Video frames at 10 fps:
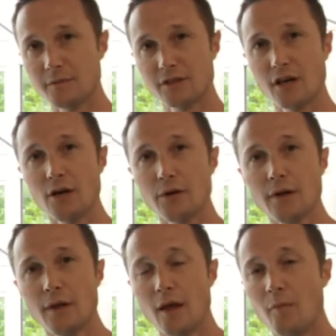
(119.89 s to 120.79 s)
So
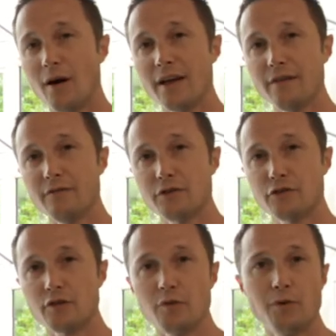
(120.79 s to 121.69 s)
by
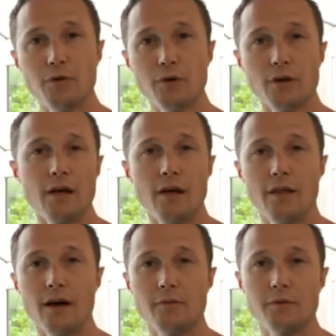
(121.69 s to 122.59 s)
inventory report,
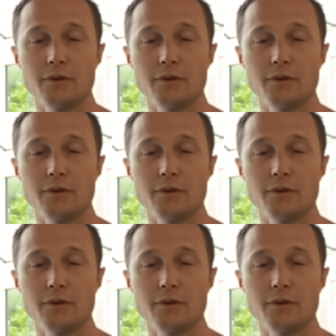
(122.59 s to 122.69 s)
that would